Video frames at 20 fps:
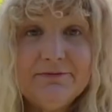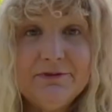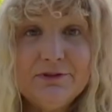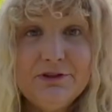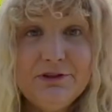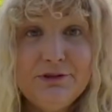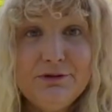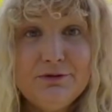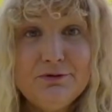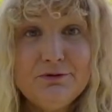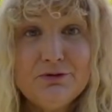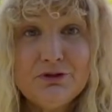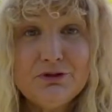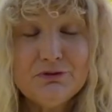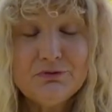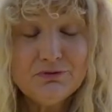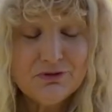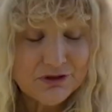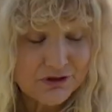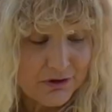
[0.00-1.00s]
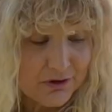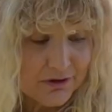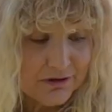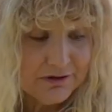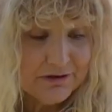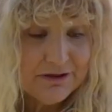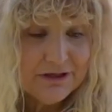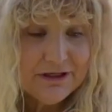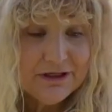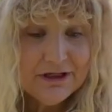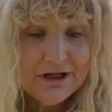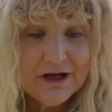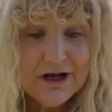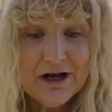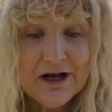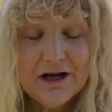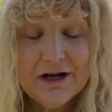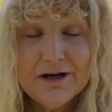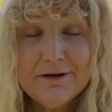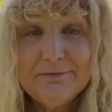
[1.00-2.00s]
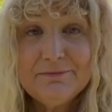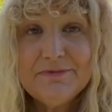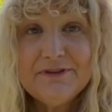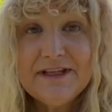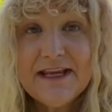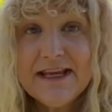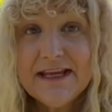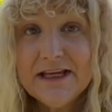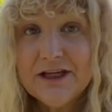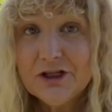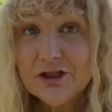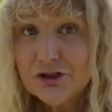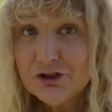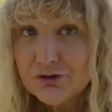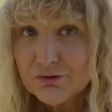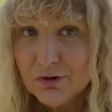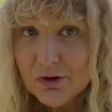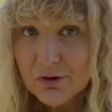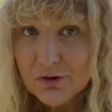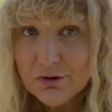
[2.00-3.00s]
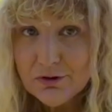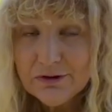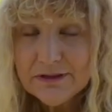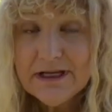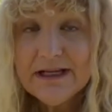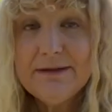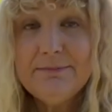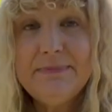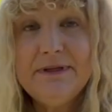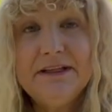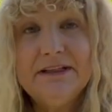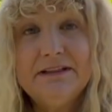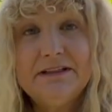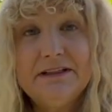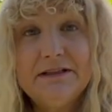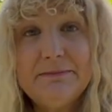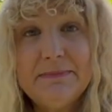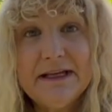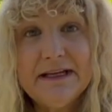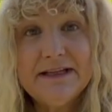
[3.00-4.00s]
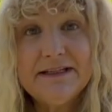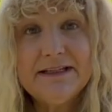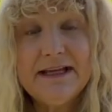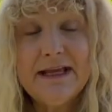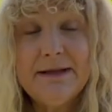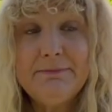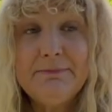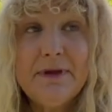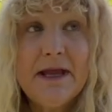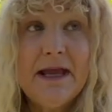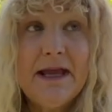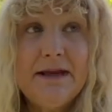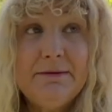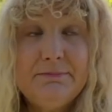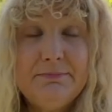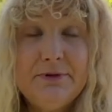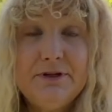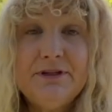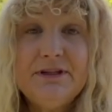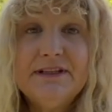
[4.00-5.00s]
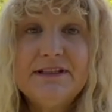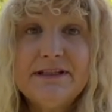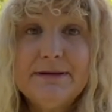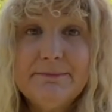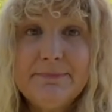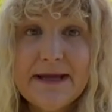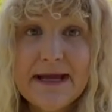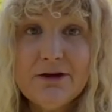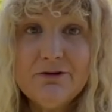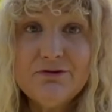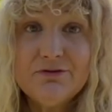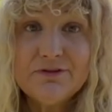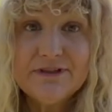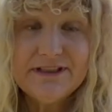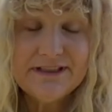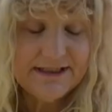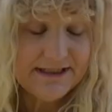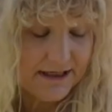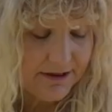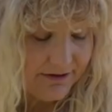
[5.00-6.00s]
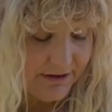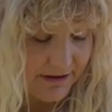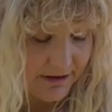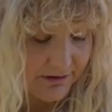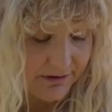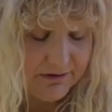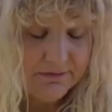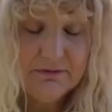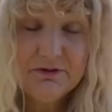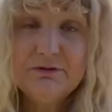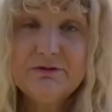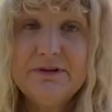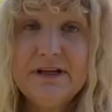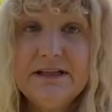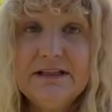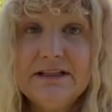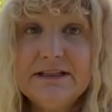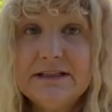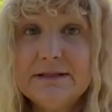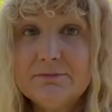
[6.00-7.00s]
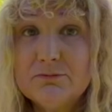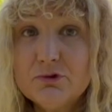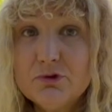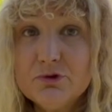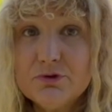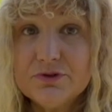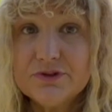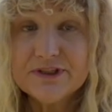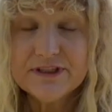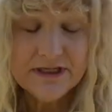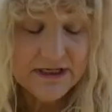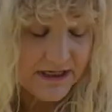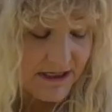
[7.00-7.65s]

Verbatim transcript: for you to start um, taking control and being in command and, and putting some boundaries down there, creating some rules.